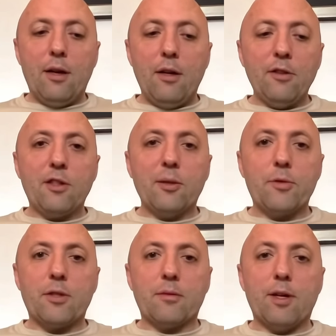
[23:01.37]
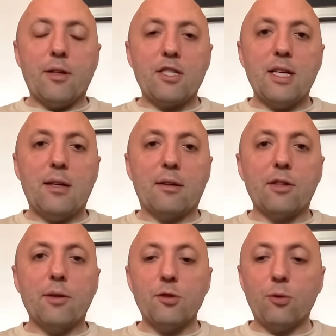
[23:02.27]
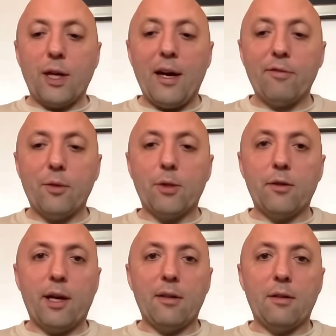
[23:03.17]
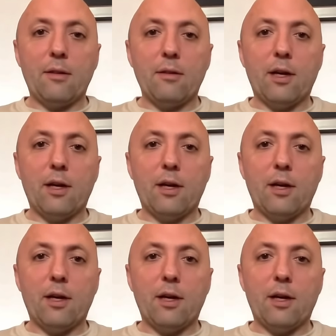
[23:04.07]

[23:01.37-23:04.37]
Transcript: other clubs are saying, who don't have them and